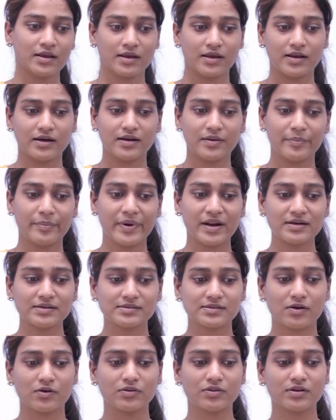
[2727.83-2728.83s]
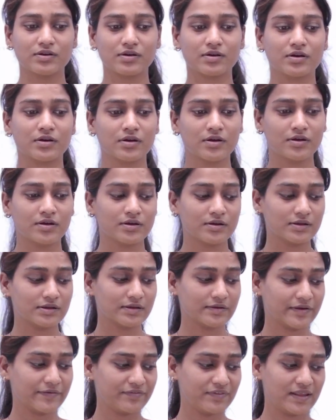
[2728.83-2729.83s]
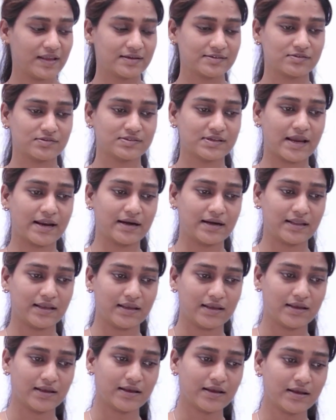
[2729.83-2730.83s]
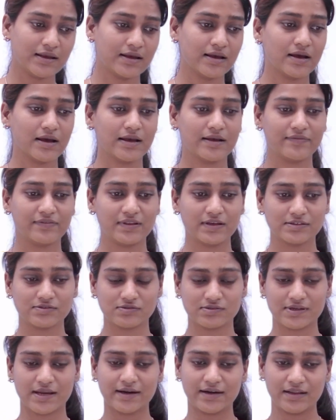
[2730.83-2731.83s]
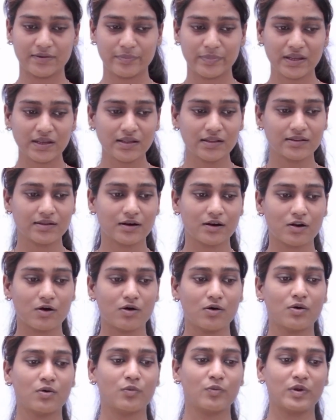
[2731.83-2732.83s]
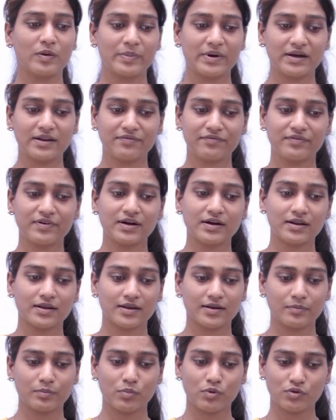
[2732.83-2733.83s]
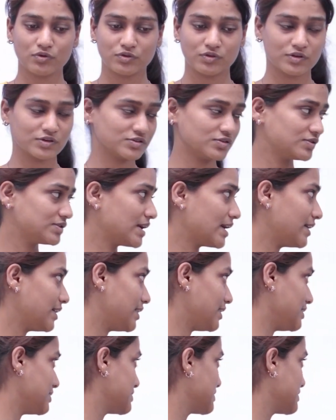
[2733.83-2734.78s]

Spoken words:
It depends on the, if there is society A, if there is society B, the law will be different in both the societies.